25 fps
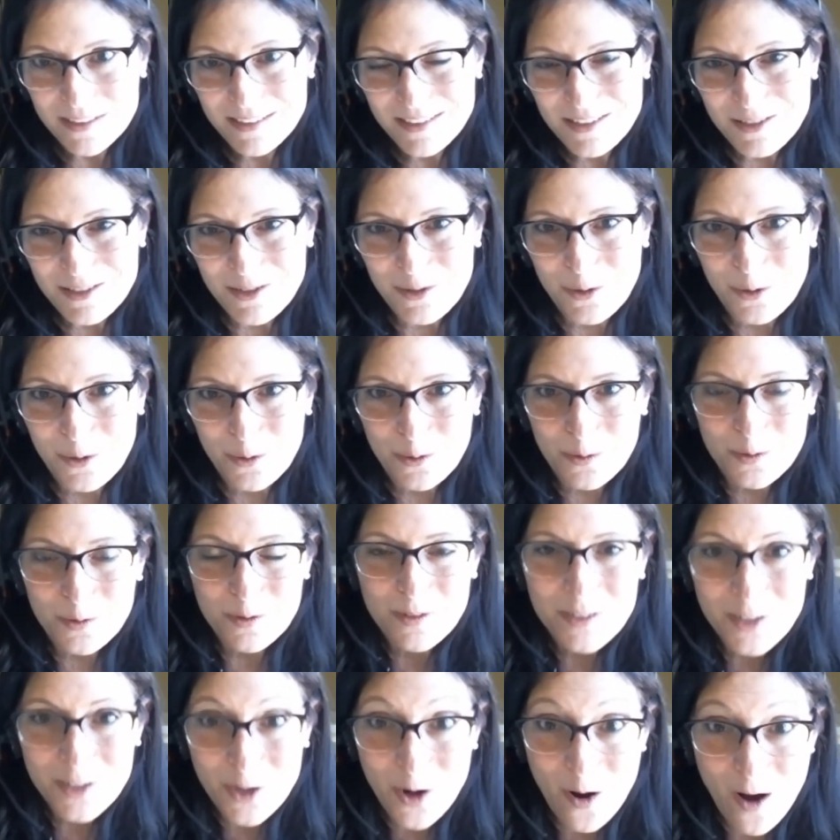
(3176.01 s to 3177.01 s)
So,
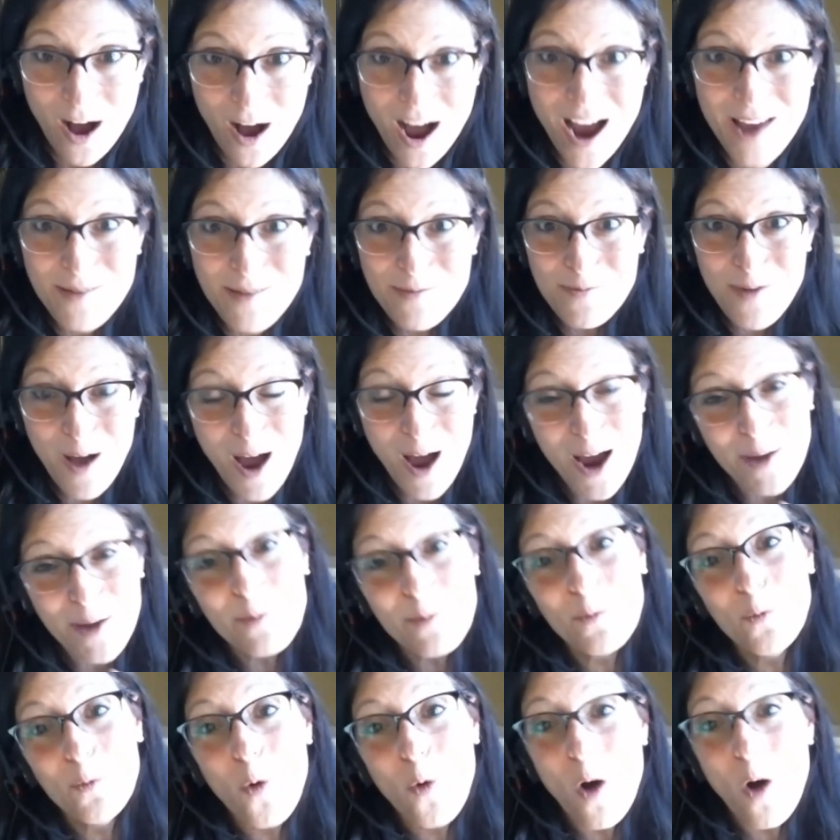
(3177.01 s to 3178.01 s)
I
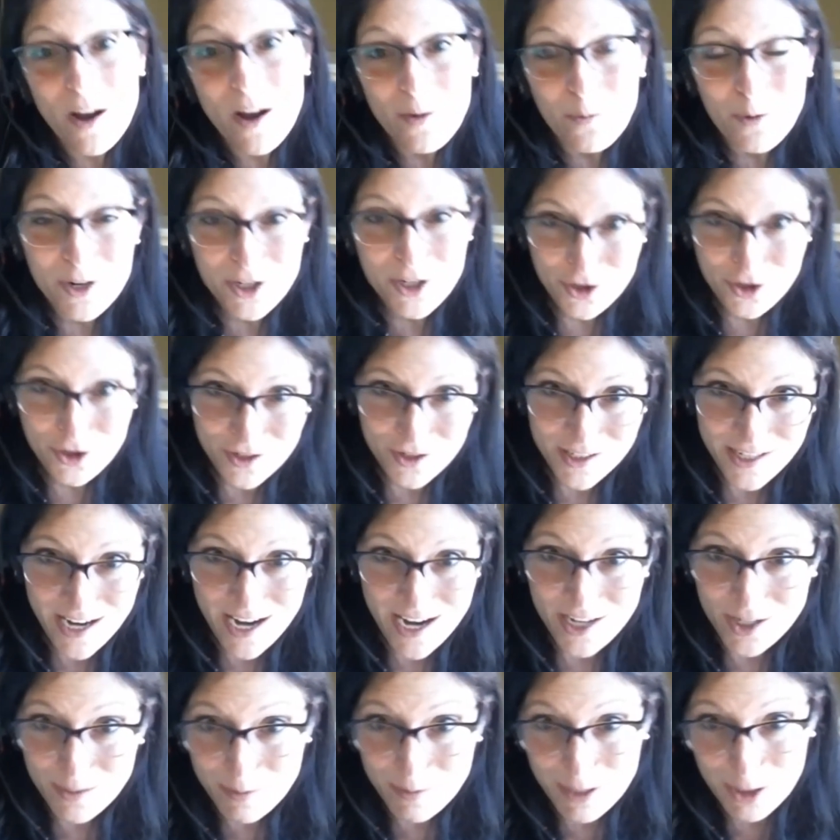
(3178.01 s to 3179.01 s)
want what you're
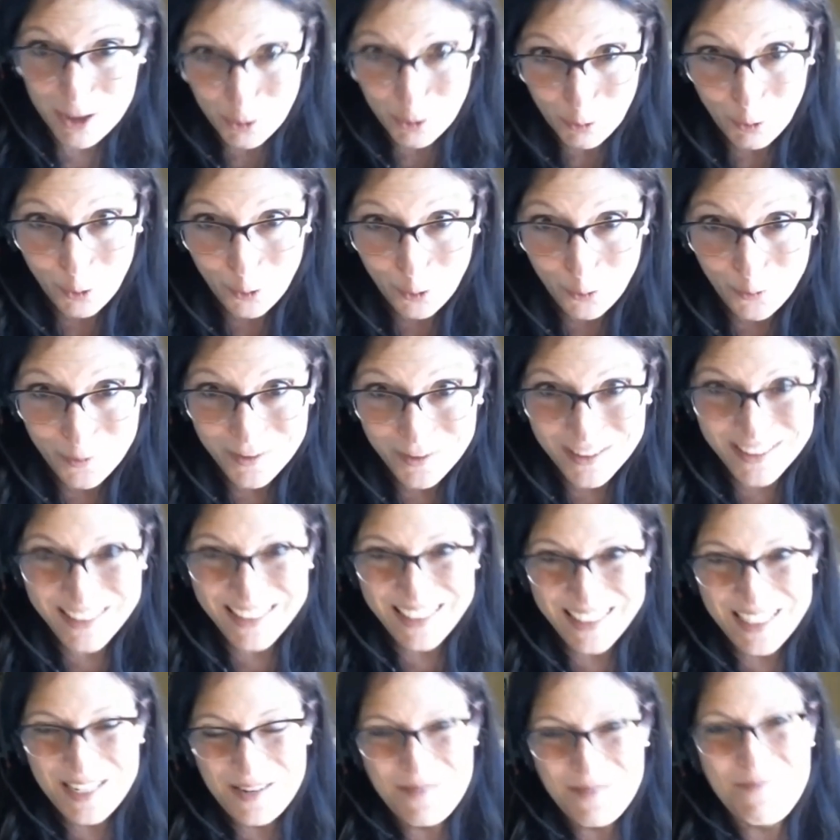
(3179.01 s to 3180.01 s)
saying to be true,
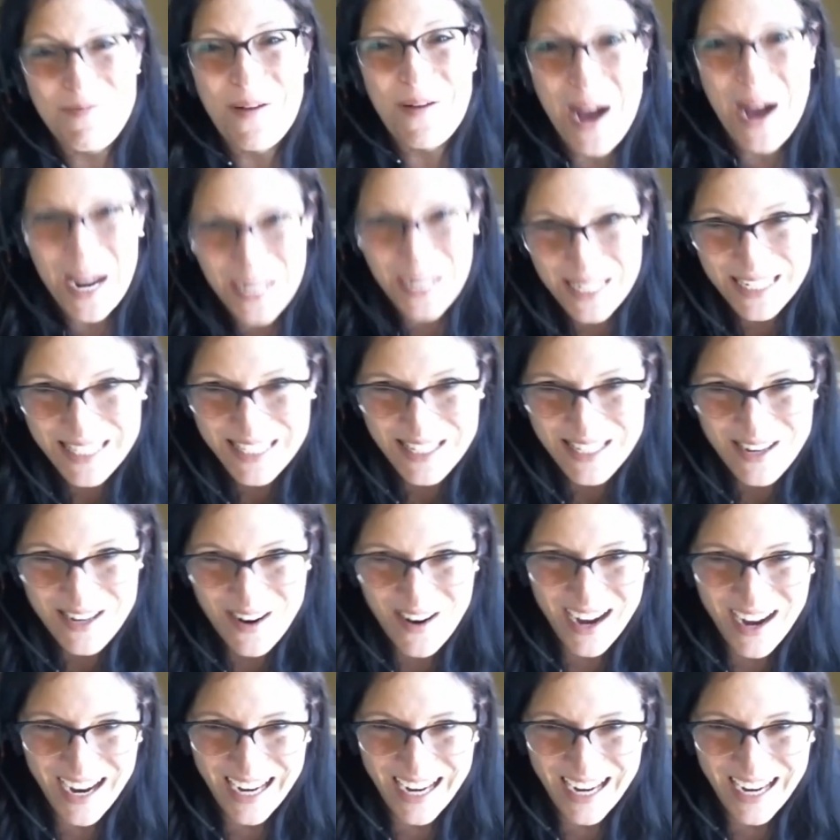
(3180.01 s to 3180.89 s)
but it's not.